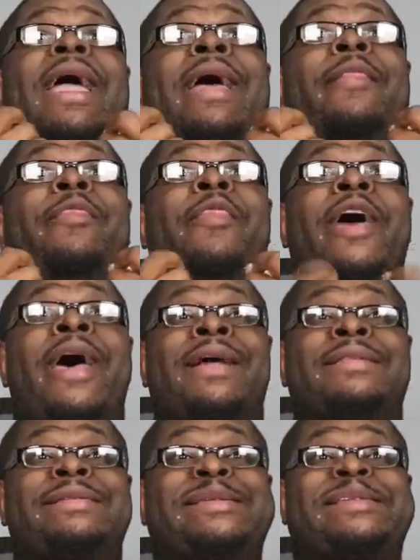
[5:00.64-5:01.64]
And
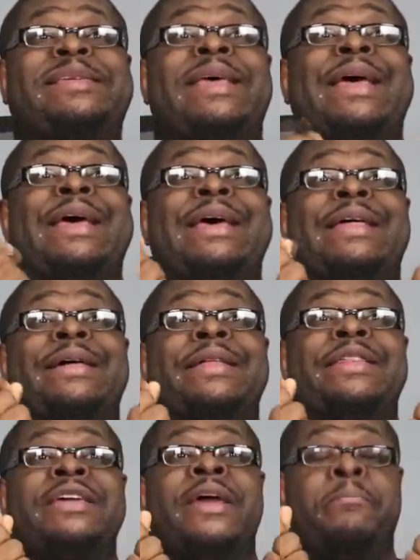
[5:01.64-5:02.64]
that's
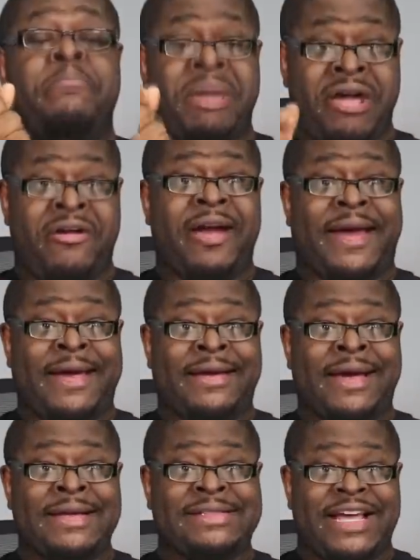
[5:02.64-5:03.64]
the
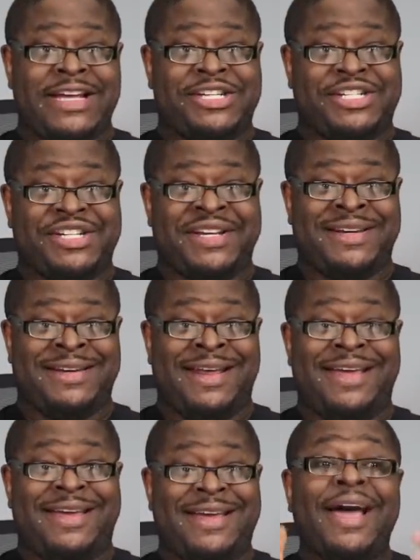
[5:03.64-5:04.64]

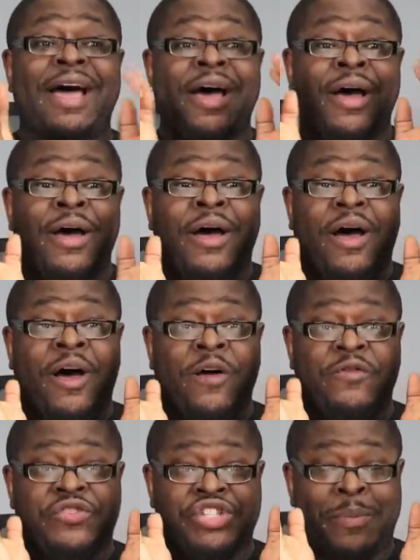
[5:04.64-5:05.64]
Americanization
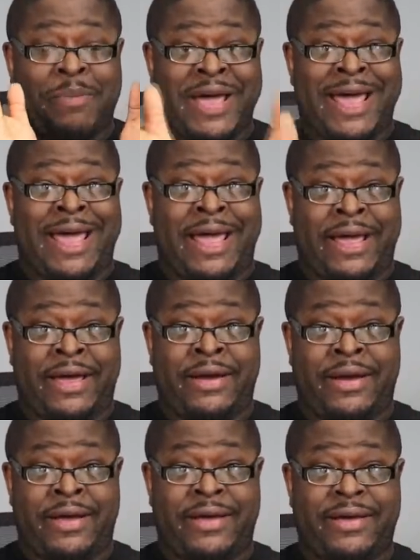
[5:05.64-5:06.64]
of Japan.
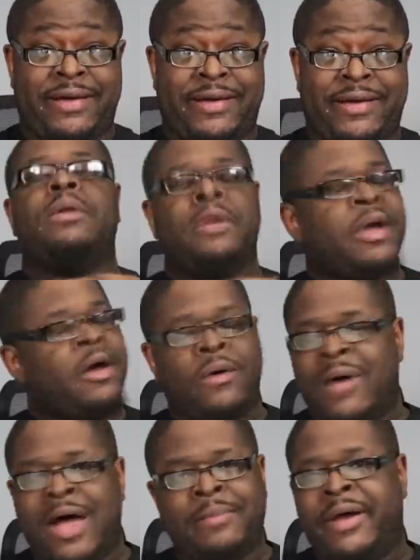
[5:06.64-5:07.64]

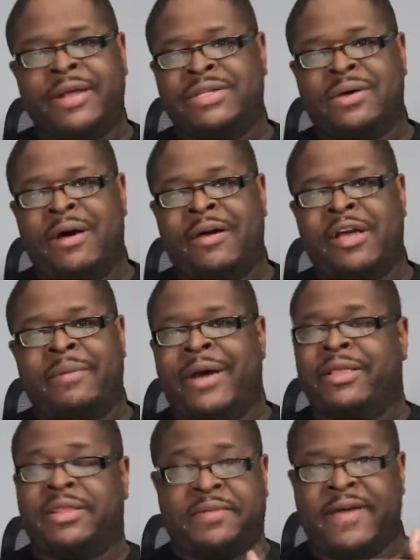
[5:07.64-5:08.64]
No, I'm not talking
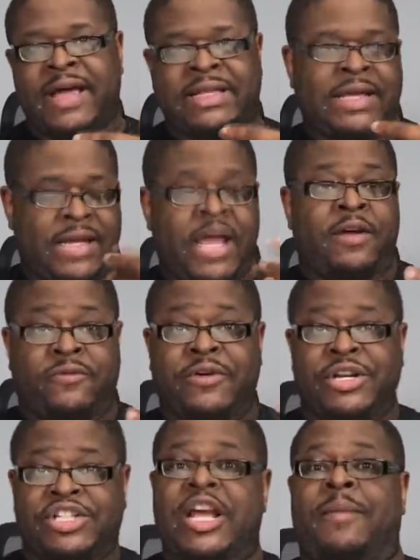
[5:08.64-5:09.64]
about the fact that
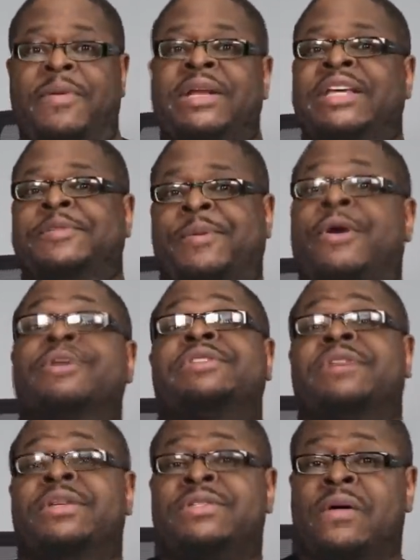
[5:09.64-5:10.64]
every Japanese
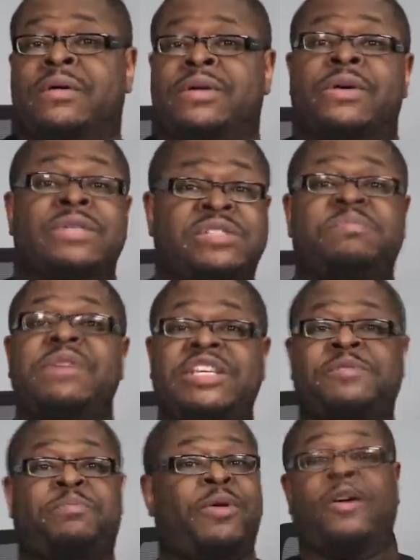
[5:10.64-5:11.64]
person in Tokyo
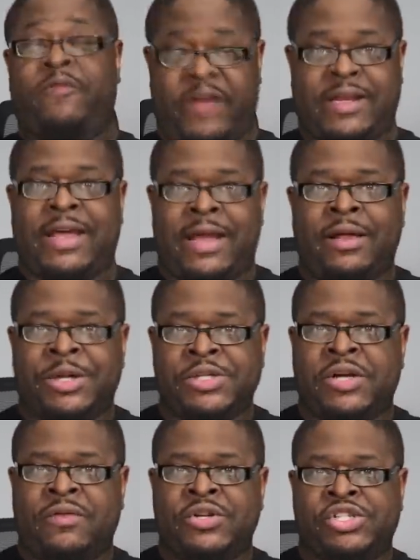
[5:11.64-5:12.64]
speaks perfect
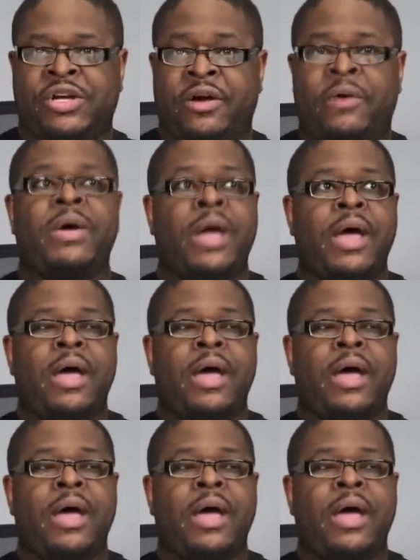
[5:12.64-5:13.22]
English in the show.